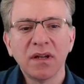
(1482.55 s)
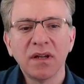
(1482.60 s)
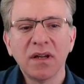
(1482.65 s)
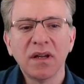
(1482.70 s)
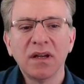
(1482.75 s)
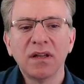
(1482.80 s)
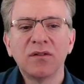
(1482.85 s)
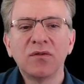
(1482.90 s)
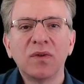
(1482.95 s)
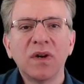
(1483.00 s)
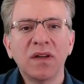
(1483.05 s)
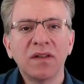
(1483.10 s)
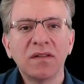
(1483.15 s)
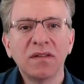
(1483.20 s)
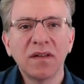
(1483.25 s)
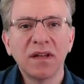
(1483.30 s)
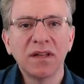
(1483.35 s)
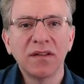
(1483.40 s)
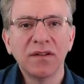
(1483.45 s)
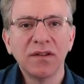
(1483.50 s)
address
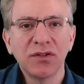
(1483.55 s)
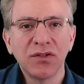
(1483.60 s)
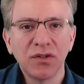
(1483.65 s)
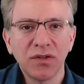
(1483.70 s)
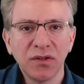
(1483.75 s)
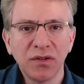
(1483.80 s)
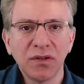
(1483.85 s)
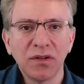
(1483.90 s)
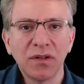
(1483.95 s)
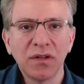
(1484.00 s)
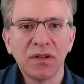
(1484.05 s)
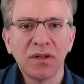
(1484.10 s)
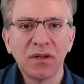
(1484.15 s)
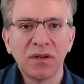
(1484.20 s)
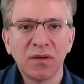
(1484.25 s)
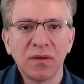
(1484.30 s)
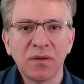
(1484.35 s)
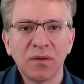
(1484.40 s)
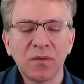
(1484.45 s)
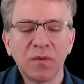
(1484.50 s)
additional
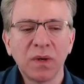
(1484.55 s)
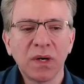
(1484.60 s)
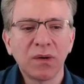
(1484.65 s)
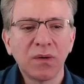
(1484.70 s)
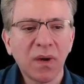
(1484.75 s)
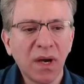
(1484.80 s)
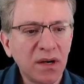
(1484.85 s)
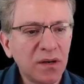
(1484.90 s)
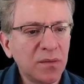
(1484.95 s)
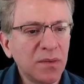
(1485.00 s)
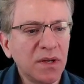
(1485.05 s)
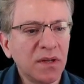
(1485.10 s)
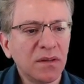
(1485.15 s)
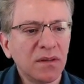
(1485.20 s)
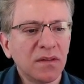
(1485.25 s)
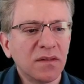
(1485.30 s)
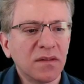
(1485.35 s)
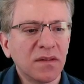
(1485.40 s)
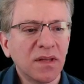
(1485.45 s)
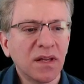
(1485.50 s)

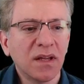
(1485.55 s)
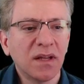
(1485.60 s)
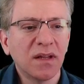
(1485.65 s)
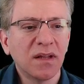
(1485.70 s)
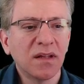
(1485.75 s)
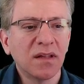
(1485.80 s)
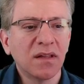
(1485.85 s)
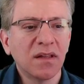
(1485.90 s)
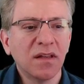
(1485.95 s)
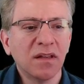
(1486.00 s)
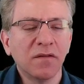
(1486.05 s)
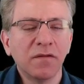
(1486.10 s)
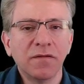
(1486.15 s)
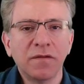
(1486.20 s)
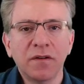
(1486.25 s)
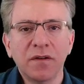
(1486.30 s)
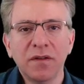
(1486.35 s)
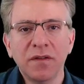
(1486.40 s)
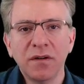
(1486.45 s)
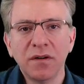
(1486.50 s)
requirements and give
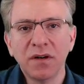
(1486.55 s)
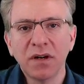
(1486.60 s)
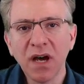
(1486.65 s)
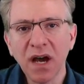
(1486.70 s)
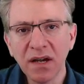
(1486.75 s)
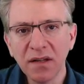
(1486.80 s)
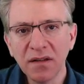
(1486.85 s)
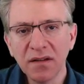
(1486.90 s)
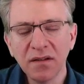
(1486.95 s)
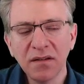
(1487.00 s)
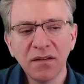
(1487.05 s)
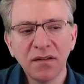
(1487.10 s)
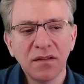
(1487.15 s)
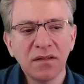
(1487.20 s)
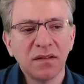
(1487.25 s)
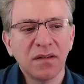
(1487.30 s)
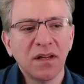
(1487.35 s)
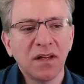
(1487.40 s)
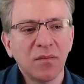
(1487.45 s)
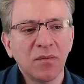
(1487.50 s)
further guidance,
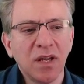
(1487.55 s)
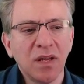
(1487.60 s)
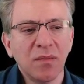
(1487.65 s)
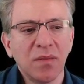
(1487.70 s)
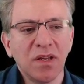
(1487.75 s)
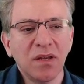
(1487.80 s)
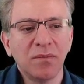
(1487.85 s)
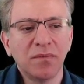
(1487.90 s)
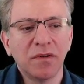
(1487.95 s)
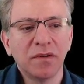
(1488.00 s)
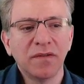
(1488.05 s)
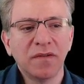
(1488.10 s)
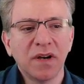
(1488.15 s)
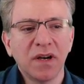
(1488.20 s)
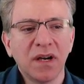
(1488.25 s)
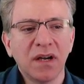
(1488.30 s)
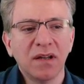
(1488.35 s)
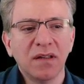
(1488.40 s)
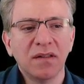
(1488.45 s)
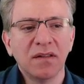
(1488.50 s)
and maybe
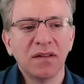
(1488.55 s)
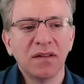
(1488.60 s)
provide